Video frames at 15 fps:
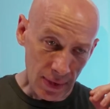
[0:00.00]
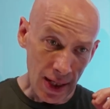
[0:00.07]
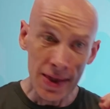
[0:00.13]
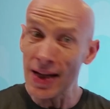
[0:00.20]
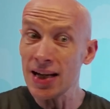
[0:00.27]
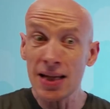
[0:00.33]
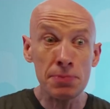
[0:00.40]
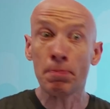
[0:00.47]

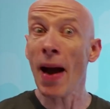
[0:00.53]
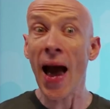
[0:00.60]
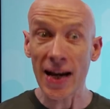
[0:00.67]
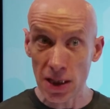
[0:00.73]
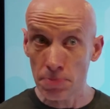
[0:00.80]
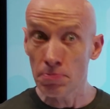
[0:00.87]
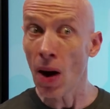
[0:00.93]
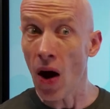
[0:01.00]
that is
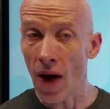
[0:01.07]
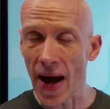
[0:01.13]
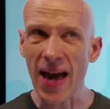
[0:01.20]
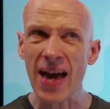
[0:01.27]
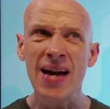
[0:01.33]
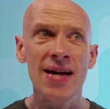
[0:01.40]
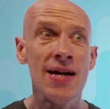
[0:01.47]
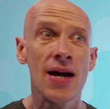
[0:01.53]
backed
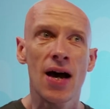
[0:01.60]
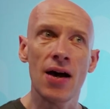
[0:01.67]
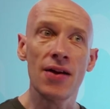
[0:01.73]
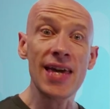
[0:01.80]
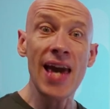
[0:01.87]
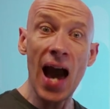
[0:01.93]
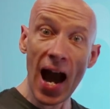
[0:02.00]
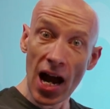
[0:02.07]
by uh,
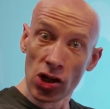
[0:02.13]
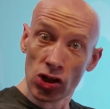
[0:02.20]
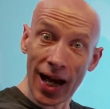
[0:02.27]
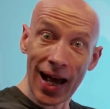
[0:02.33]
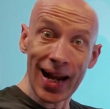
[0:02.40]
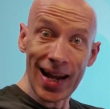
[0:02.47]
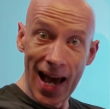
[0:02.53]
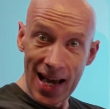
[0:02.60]
the Azure
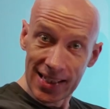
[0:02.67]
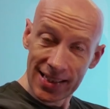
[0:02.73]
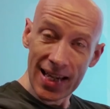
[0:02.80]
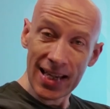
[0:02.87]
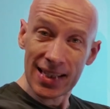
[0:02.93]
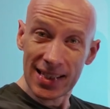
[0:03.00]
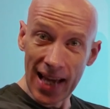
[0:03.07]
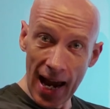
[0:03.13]

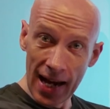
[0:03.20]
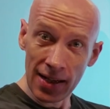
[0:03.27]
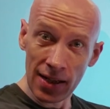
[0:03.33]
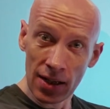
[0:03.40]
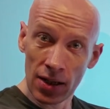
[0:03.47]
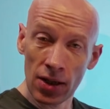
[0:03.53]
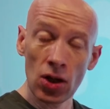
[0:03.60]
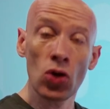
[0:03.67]
ElasticSan,
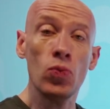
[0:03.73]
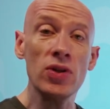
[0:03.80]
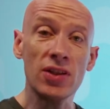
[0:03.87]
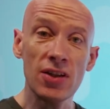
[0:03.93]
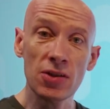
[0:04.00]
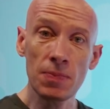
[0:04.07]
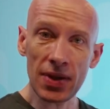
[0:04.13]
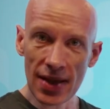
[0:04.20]
which
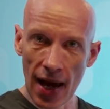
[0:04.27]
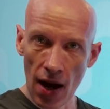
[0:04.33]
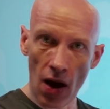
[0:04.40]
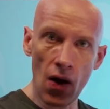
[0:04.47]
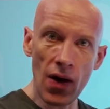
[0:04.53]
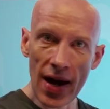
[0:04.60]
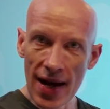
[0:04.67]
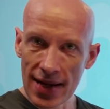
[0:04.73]
gives me that
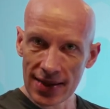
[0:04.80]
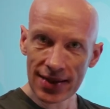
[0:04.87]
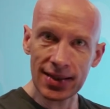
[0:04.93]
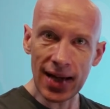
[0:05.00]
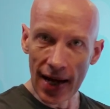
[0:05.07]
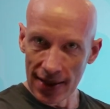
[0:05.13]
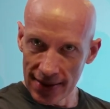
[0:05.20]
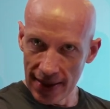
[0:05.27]

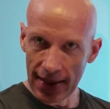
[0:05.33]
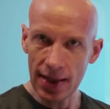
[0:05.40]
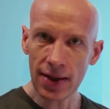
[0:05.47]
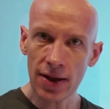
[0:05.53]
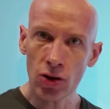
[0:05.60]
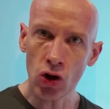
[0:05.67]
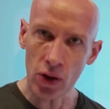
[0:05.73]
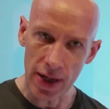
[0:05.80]
iSCSI
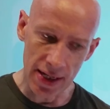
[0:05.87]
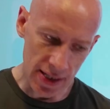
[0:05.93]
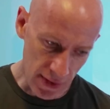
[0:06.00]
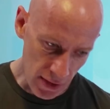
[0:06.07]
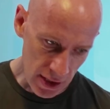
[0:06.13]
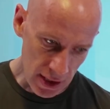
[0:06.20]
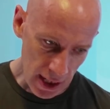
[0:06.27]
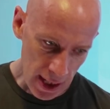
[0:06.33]

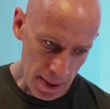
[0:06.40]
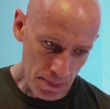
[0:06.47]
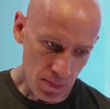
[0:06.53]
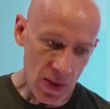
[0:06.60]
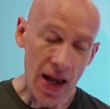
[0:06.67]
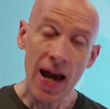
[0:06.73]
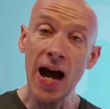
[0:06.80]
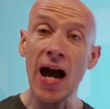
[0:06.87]
connectivity.
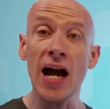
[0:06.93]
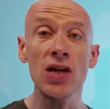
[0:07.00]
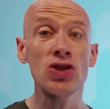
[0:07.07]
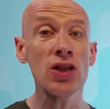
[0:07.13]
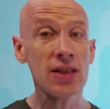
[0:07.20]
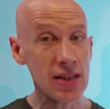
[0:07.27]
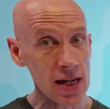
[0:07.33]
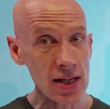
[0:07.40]
Azure
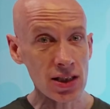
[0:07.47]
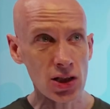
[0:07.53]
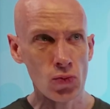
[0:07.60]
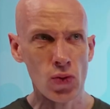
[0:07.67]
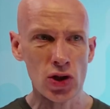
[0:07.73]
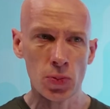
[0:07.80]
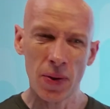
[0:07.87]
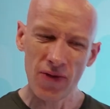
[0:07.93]
Disk,
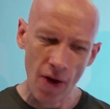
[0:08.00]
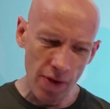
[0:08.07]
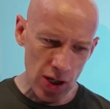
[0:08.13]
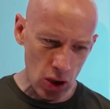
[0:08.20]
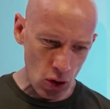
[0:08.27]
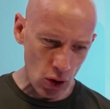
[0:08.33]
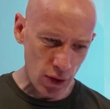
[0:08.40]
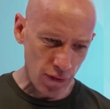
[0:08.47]
which would be very
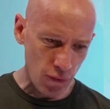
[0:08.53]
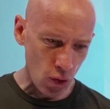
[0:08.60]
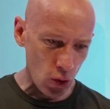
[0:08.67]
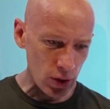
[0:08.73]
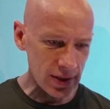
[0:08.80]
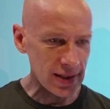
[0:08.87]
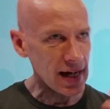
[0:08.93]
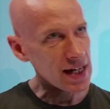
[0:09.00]
good for
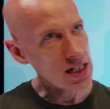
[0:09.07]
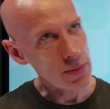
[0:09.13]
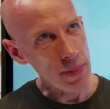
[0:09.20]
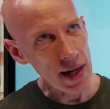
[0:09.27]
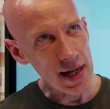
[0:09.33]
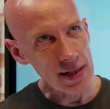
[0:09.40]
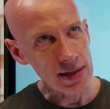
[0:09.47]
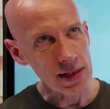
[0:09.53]

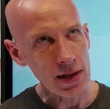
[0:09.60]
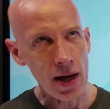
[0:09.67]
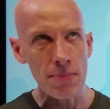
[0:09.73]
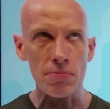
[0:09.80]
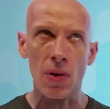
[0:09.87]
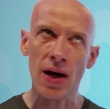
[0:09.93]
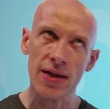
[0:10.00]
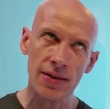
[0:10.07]
databases like
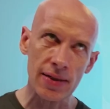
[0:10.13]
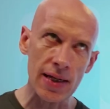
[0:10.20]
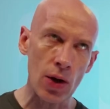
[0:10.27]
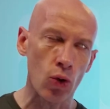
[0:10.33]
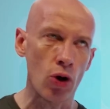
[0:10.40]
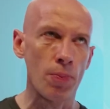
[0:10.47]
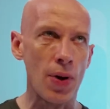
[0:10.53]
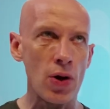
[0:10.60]
MySQL
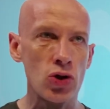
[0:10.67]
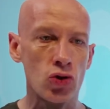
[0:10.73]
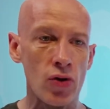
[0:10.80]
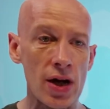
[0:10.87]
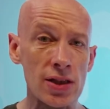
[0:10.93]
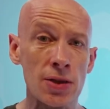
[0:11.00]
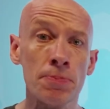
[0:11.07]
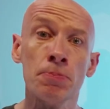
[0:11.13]
or
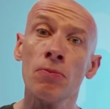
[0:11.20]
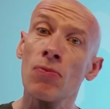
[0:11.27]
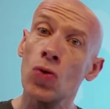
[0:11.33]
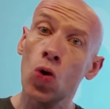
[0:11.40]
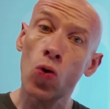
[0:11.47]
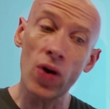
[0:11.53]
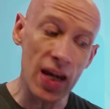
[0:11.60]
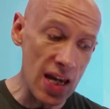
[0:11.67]
Postgres,
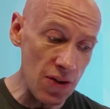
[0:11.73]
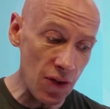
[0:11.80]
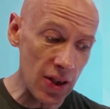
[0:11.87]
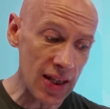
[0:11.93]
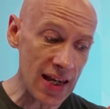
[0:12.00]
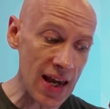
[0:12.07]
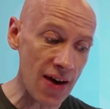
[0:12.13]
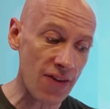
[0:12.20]
or even
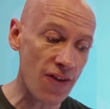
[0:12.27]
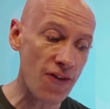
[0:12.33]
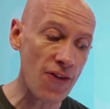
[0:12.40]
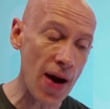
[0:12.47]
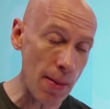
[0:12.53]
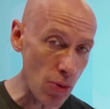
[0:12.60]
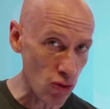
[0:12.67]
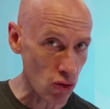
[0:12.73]
the
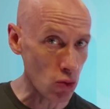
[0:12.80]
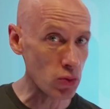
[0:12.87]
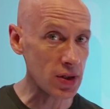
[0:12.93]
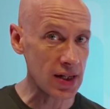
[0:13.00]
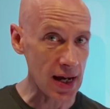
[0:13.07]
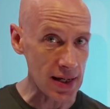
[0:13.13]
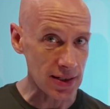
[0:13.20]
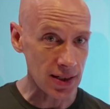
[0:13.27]
ephemeral
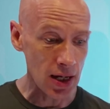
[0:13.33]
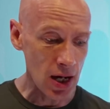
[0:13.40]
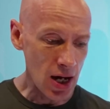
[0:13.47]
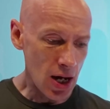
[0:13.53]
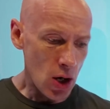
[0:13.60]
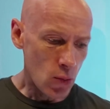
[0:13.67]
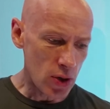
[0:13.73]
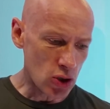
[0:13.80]
disk,
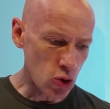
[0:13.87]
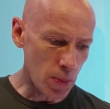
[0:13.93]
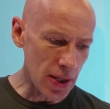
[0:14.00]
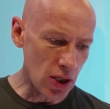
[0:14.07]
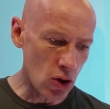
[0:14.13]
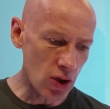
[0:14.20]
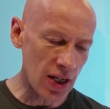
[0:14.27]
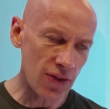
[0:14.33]
which would be
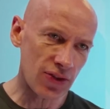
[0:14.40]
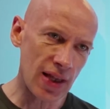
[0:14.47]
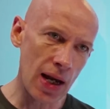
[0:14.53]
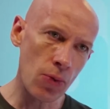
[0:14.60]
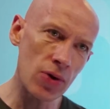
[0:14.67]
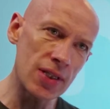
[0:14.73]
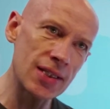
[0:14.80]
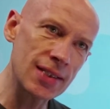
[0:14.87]
good if there
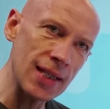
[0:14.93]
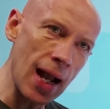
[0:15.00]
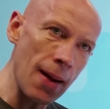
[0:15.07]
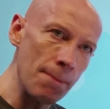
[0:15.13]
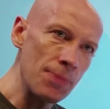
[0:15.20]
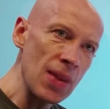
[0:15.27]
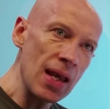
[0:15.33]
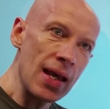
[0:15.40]
was
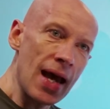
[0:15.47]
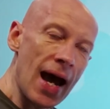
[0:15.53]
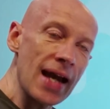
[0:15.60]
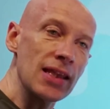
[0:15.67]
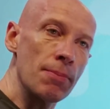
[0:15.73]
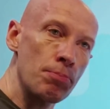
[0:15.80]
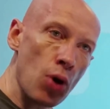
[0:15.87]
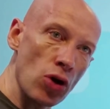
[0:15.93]
some, hey,
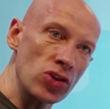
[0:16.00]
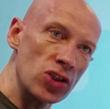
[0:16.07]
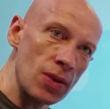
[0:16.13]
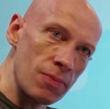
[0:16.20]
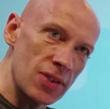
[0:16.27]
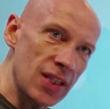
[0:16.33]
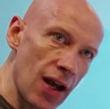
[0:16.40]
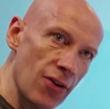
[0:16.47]
the pods
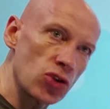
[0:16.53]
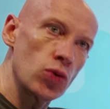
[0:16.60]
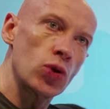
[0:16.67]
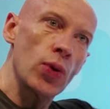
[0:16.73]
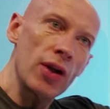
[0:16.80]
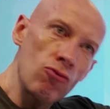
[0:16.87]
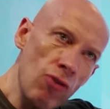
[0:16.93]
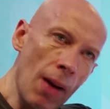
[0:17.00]
themselves were
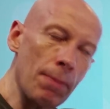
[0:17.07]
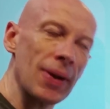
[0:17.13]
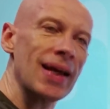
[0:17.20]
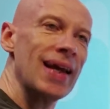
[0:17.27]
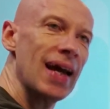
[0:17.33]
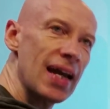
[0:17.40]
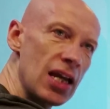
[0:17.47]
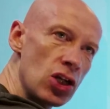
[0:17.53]
doing
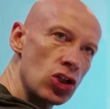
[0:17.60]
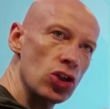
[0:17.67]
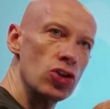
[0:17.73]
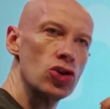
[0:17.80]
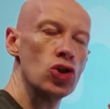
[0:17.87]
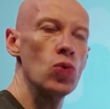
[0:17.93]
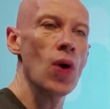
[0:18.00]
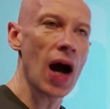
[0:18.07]
replication
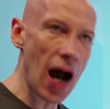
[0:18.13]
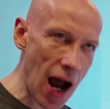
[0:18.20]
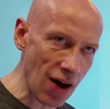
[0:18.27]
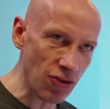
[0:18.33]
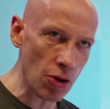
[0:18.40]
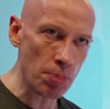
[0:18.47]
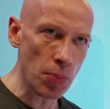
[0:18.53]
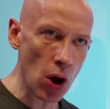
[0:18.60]
to
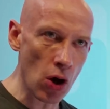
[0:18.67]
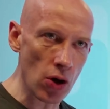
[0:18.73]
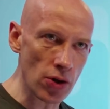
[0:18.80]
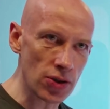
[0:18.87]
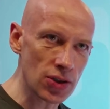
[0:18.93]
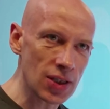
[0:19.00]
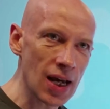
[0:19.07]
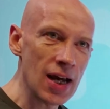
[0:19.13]
other
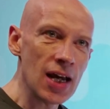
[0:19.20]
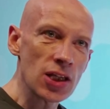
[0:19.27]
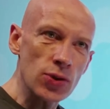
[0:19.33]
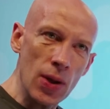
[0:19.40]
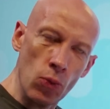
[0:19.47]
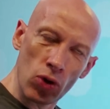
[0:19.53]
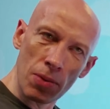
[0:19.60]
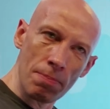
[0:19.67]
pods, so
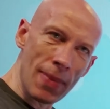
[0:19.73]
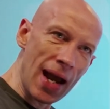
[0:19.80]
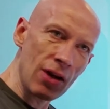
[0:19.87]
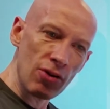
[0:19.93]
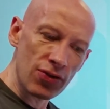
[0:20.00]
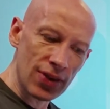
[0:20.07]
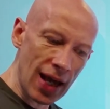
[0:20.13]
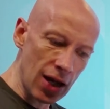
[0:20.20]
it wouldn't matter
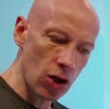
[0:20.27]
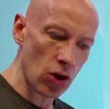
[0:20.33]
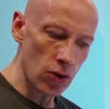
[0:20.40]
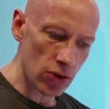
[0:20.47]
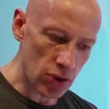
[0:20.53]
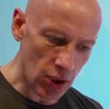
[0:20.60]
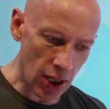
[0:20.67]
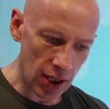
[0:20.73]
if that
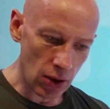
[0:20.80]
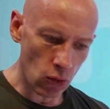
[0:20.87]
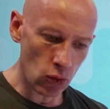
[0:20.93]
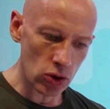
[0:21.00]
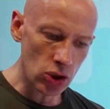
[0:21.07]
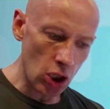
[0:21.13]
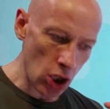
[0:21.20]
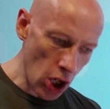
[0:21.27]
content
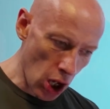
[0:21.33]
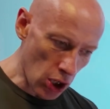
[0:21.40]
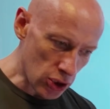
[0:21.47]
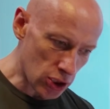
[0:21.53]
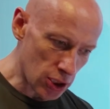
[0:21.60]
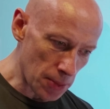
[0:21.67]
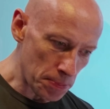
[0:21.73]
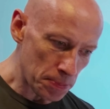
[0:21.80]
was
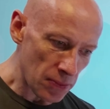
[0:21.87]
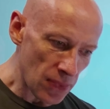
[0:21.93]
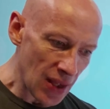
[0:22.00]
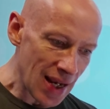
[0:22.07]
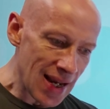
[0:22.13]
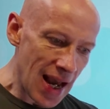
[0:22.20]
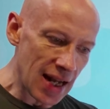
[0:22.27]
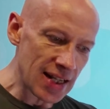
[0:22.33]
lost.
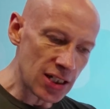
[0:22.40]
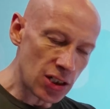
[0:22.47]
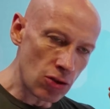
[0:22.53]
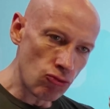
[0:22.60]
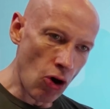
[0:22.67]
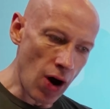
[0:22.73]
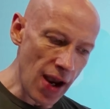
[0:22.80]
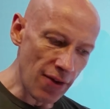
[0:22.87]
And it's
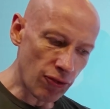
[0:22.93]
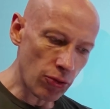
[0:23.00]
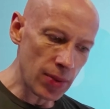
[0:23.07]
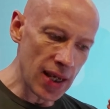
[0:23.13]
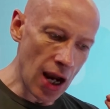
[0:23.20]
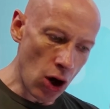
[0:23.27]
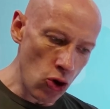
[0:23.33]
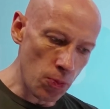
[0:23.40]
derived from
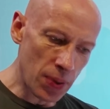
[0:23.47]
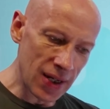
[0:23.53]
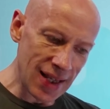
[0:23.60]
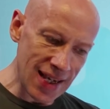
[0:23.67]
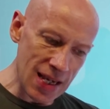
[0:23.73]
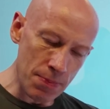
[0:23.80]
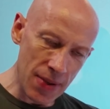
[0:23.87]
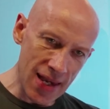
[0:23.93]
the Open
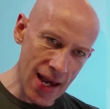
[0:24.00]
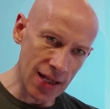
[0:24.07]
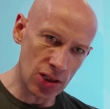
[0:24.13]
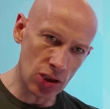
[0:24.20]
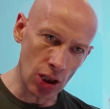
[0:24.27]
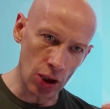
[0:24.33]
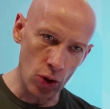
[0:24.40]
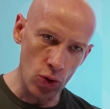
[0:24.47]
E B S
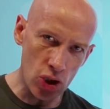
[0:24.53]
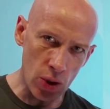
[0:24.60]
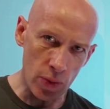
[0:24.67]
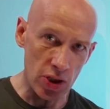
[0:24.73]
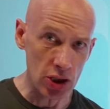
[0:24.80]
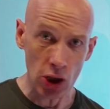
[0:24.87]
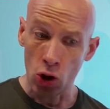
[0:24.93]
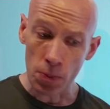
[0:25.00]
solution,
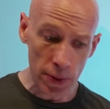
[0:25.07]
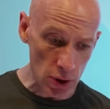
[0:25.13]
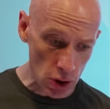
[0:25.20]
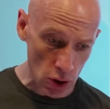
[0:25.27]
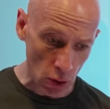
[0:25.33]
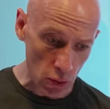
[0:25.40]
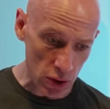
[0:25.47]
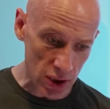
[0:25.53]
which is open
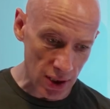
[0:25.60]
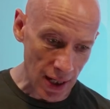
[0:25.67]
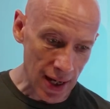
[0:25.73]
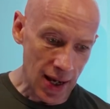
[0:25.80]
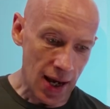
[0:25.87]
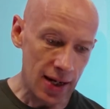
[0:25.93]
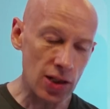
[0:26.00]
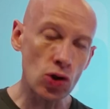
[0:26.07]
source,
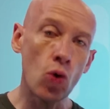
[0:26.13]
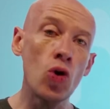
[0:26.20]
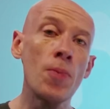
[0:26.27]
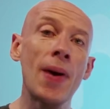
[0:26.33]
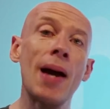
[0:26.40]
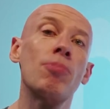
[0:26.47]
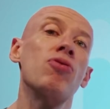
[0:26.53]
and it's all about